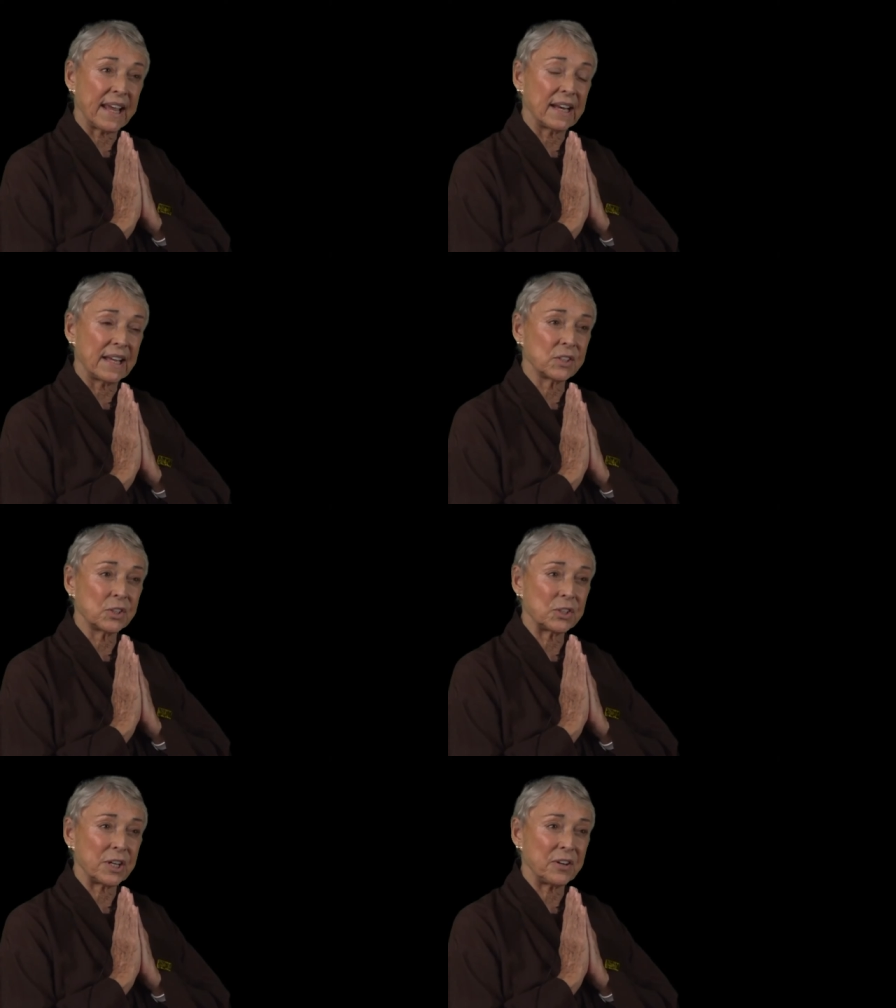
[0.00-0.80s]
I'd like to
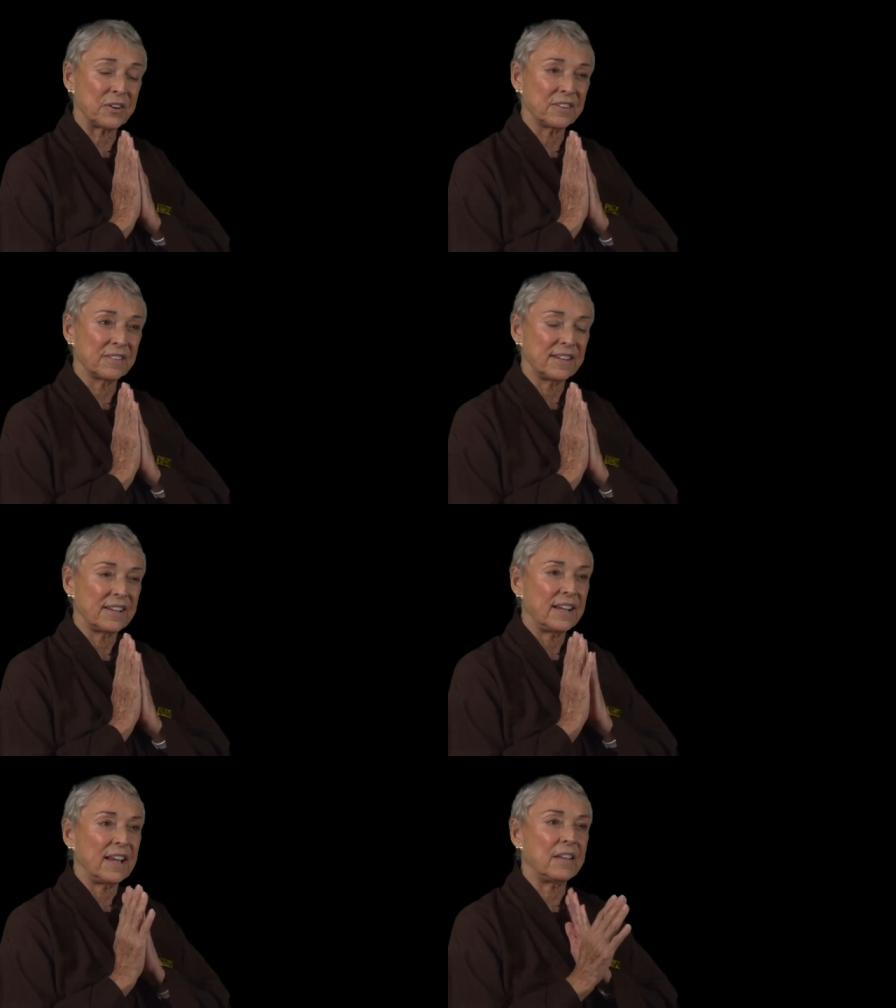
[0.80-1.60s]
share.
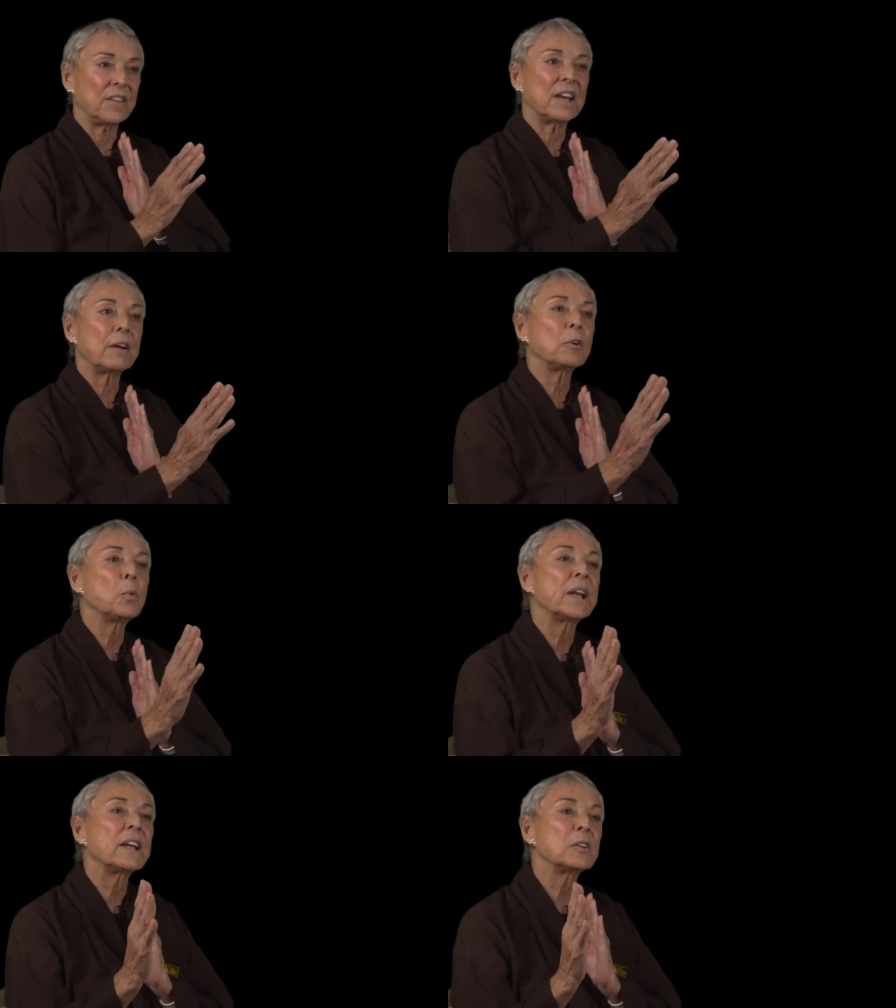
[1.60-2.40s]
And then
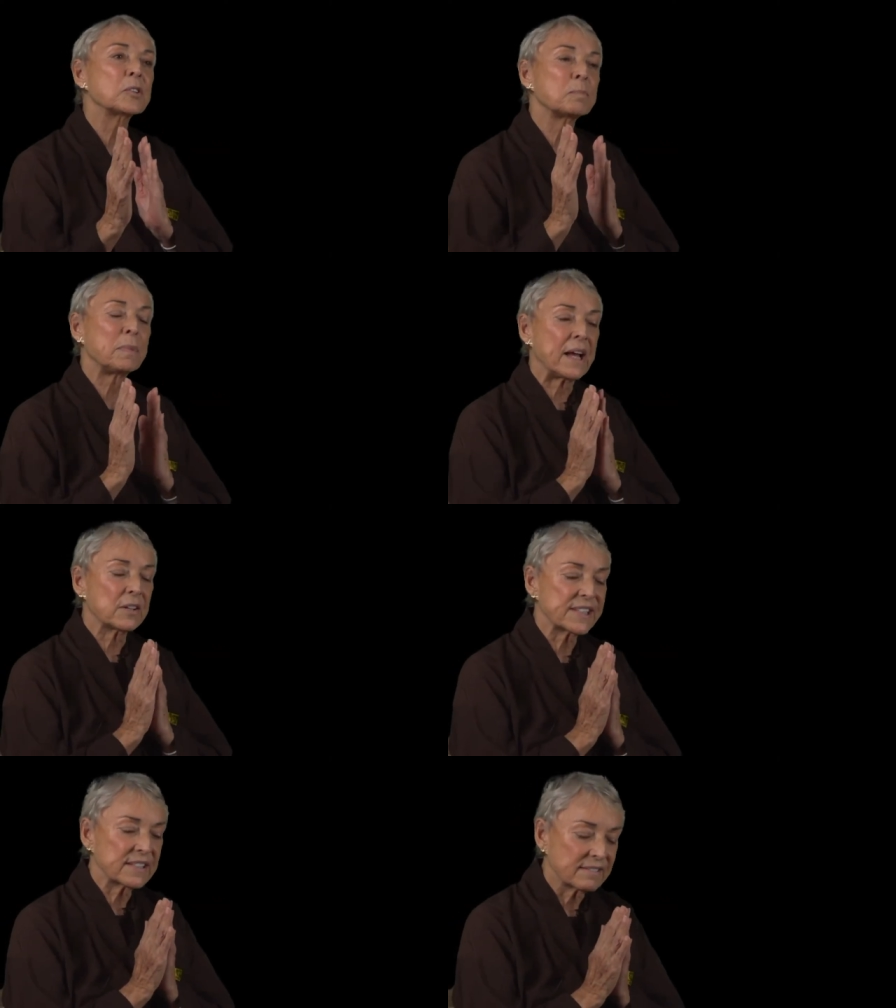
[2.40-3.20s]
everyone else
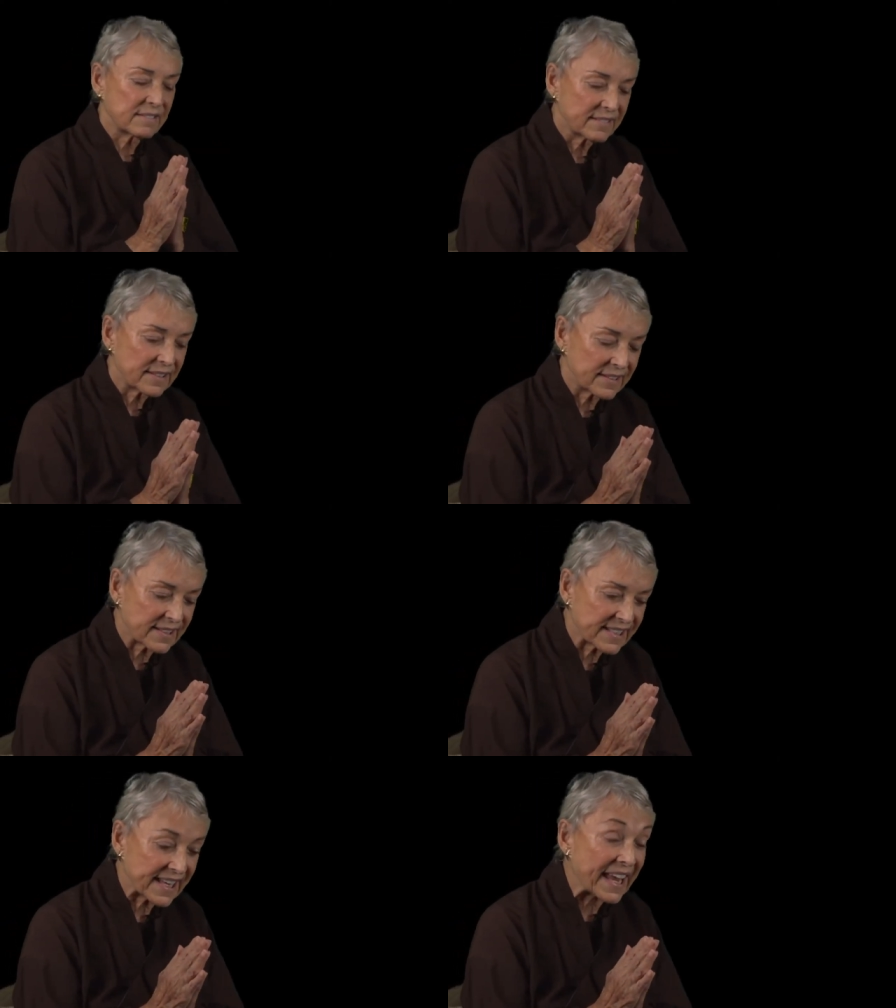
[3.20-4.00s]
bows to
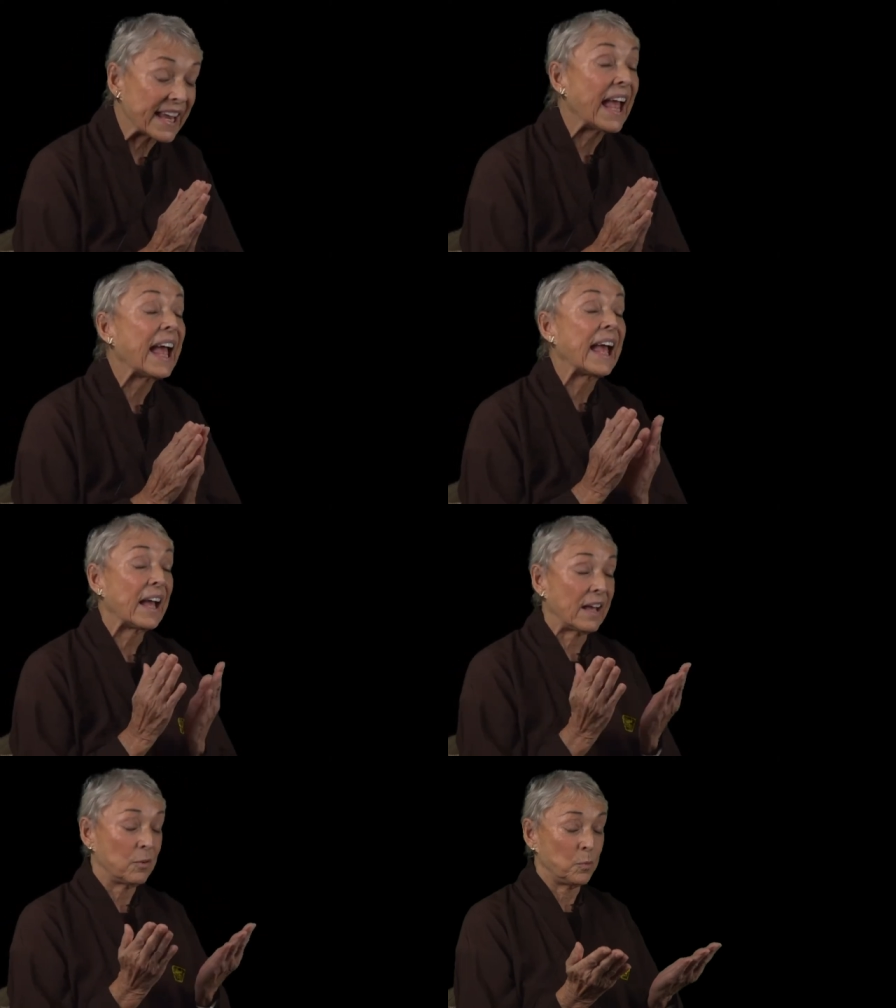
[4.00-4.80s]
say,
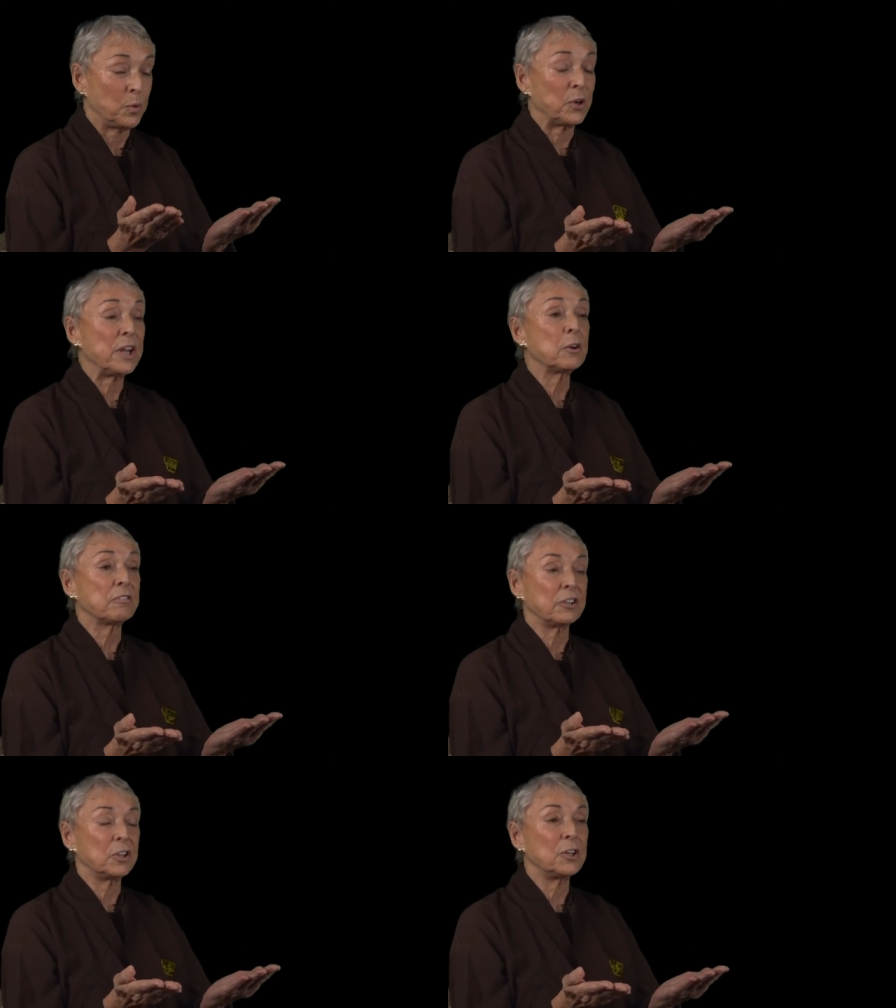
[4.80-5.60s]
We're here
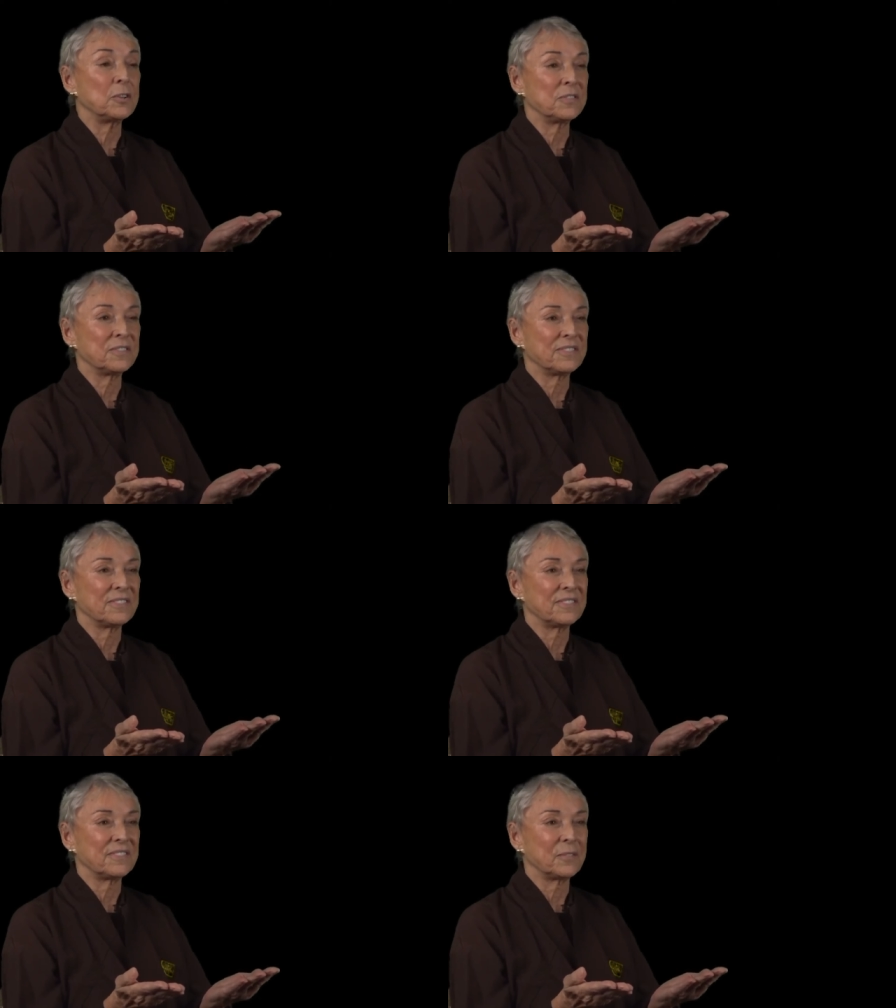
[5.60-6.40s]
for you.
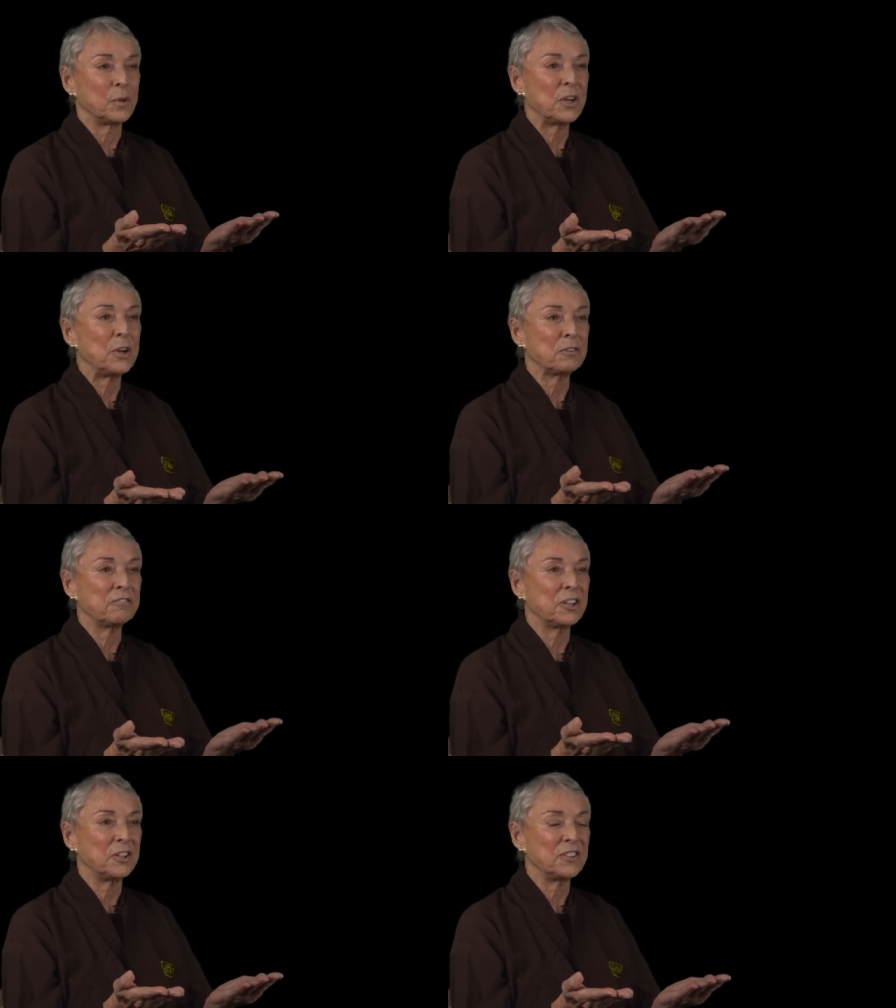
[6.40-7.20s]
We're here
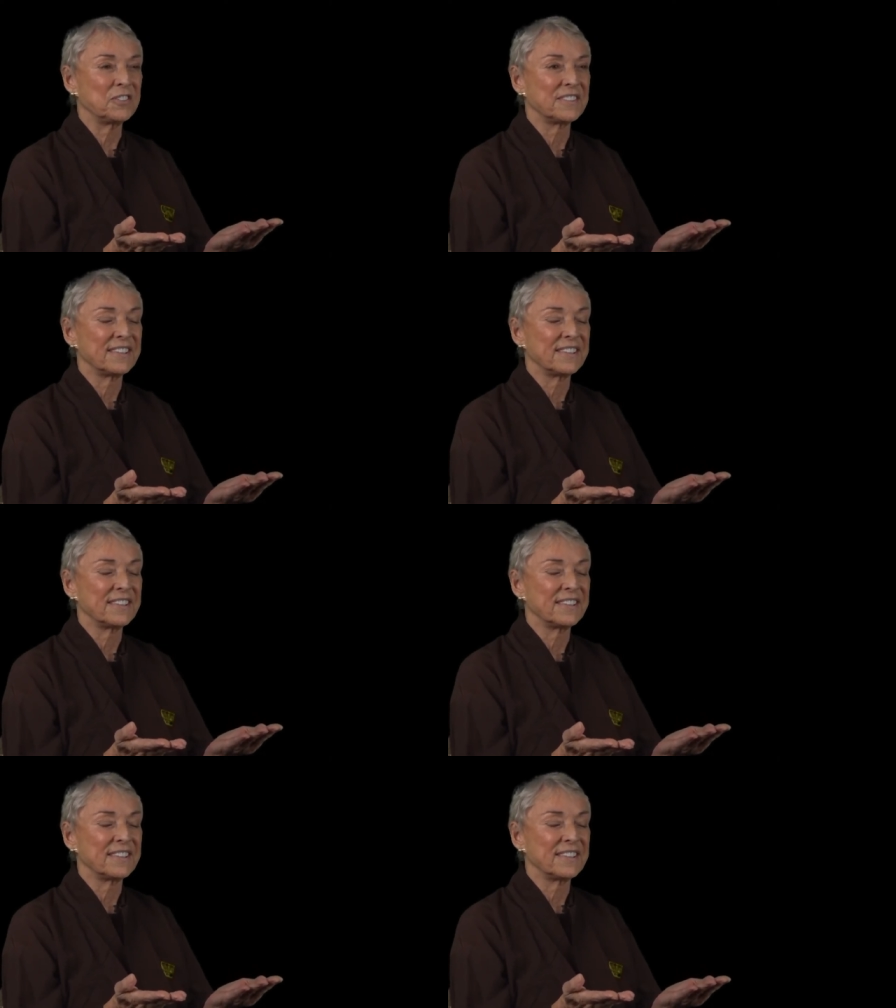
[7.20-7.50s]
for you.